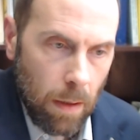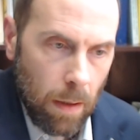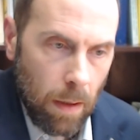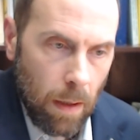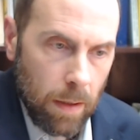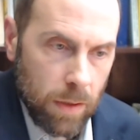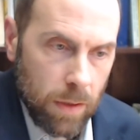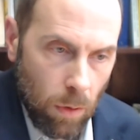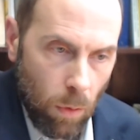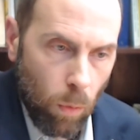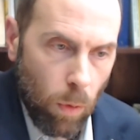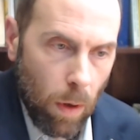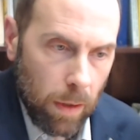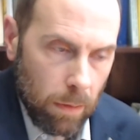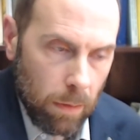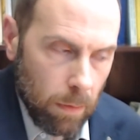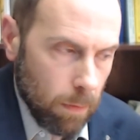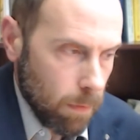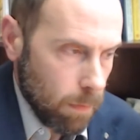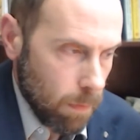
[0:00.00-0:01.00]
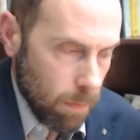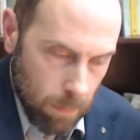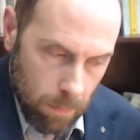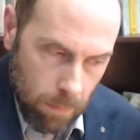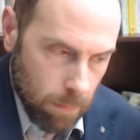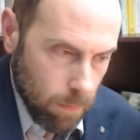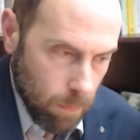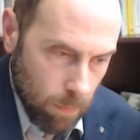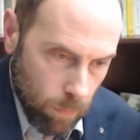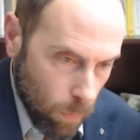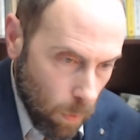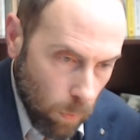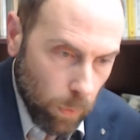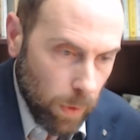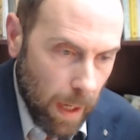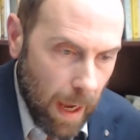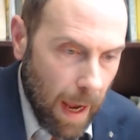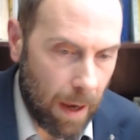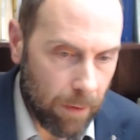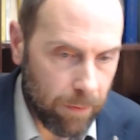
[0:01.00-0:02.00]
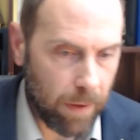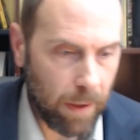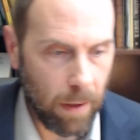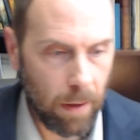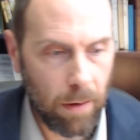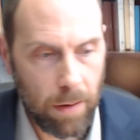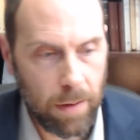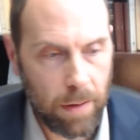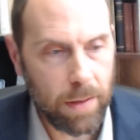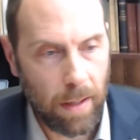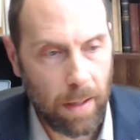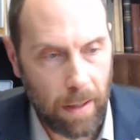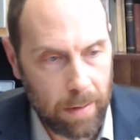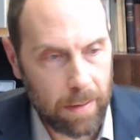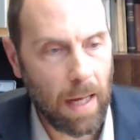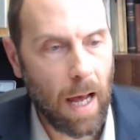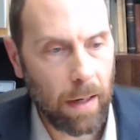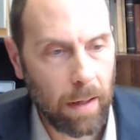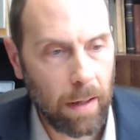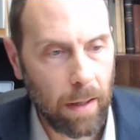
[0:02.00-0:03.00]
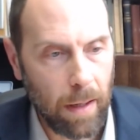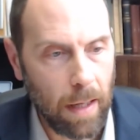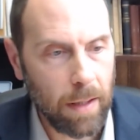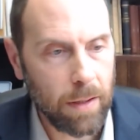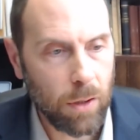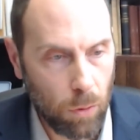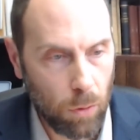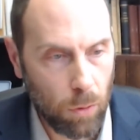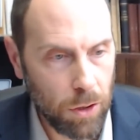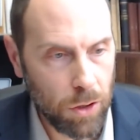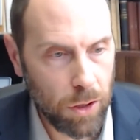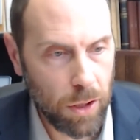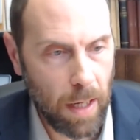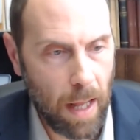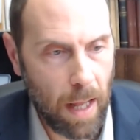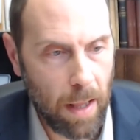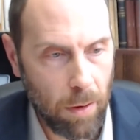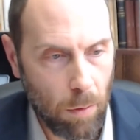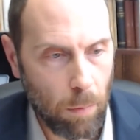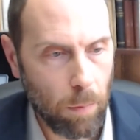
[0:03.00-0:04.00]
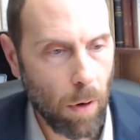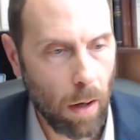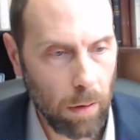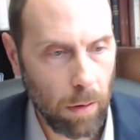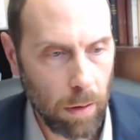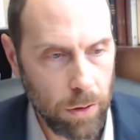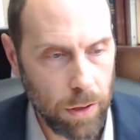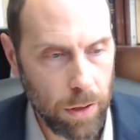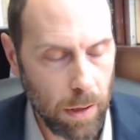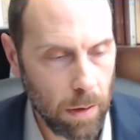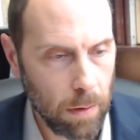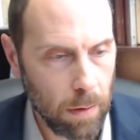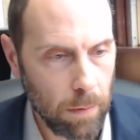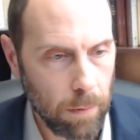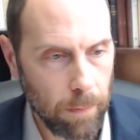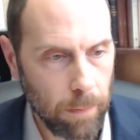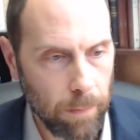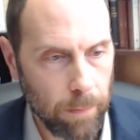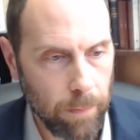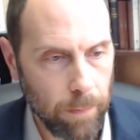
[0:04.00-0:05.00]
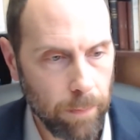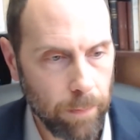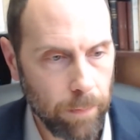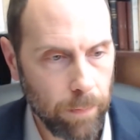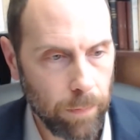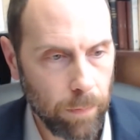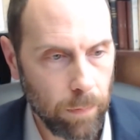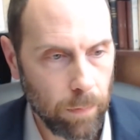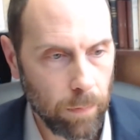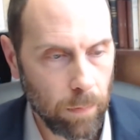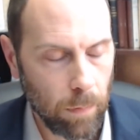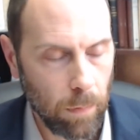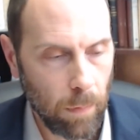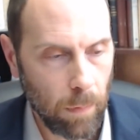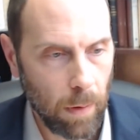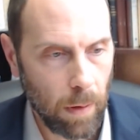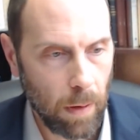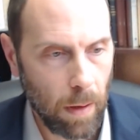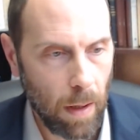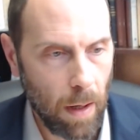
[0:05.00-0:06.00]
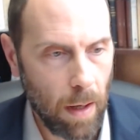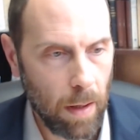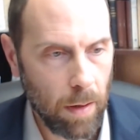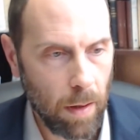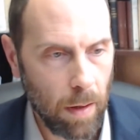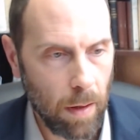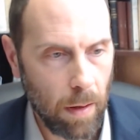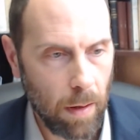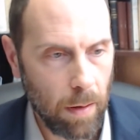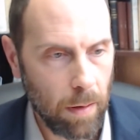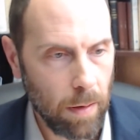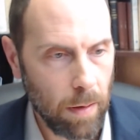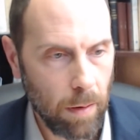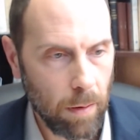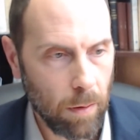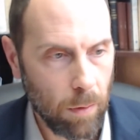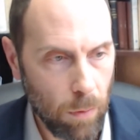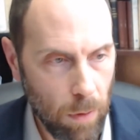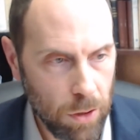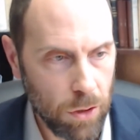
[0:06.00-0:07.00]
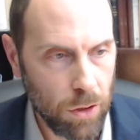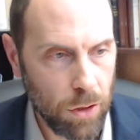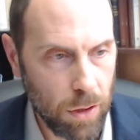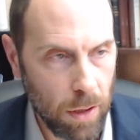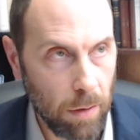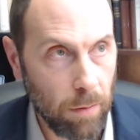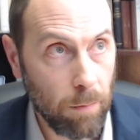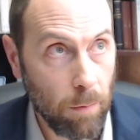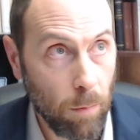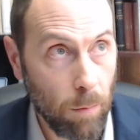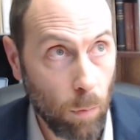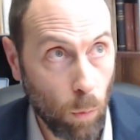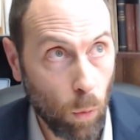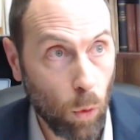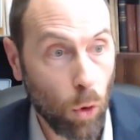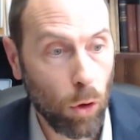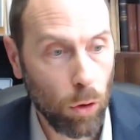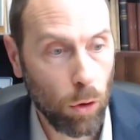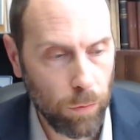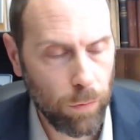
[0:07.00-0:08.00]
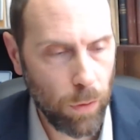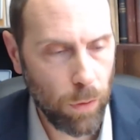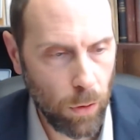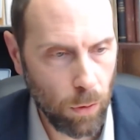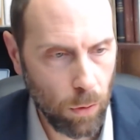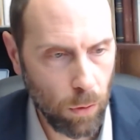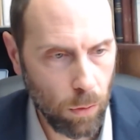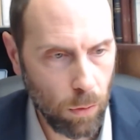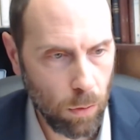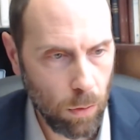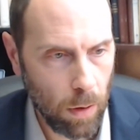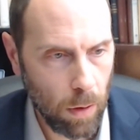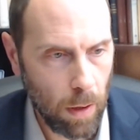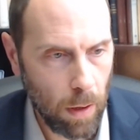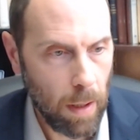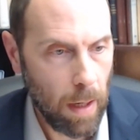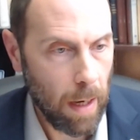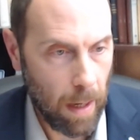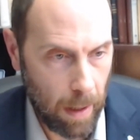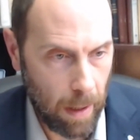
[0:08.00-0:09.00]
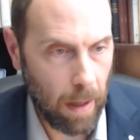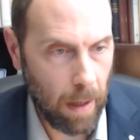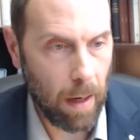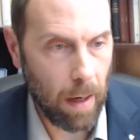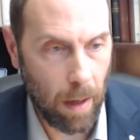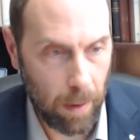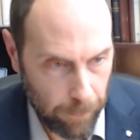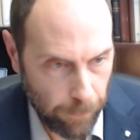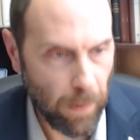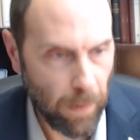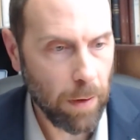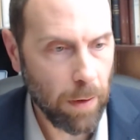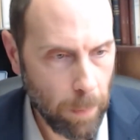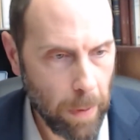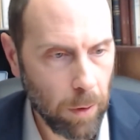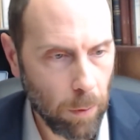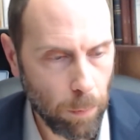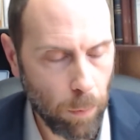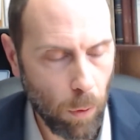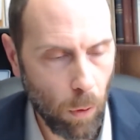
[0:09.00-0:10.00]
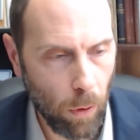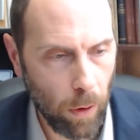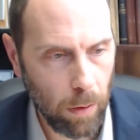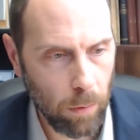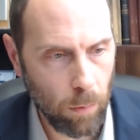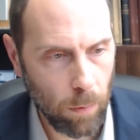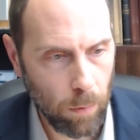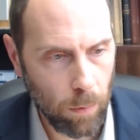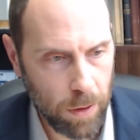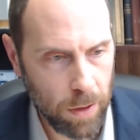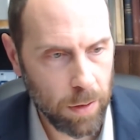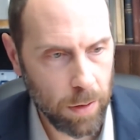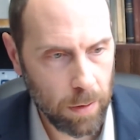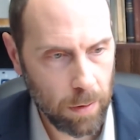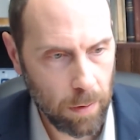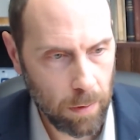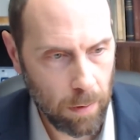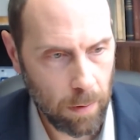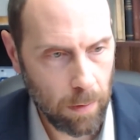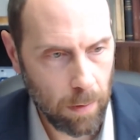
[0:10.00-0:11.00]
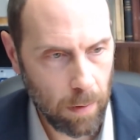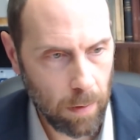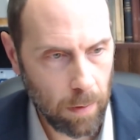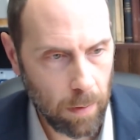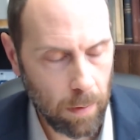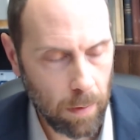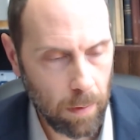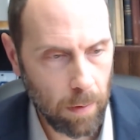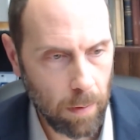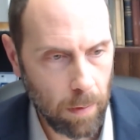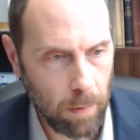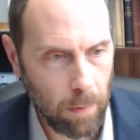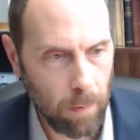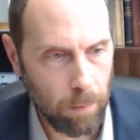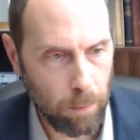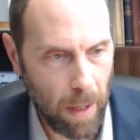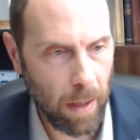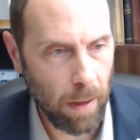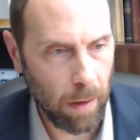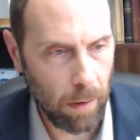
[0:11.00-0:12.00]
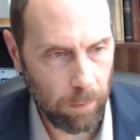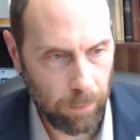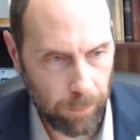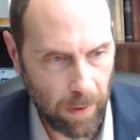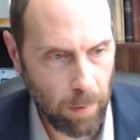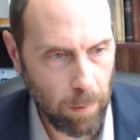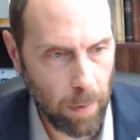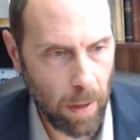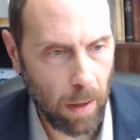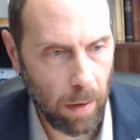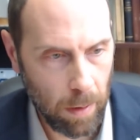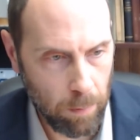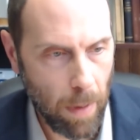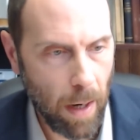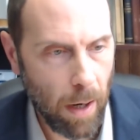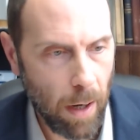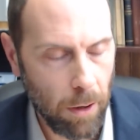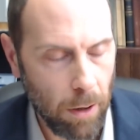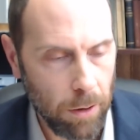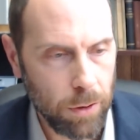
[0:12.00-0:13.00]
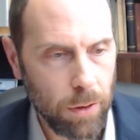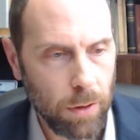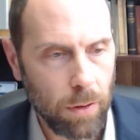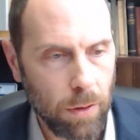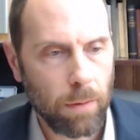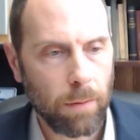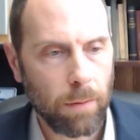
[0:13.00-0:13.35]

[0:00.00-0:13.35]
And so what we have here is an attack against Christian anthropology and the Christian worldview on a fundamental point, which is male, female, and marriage.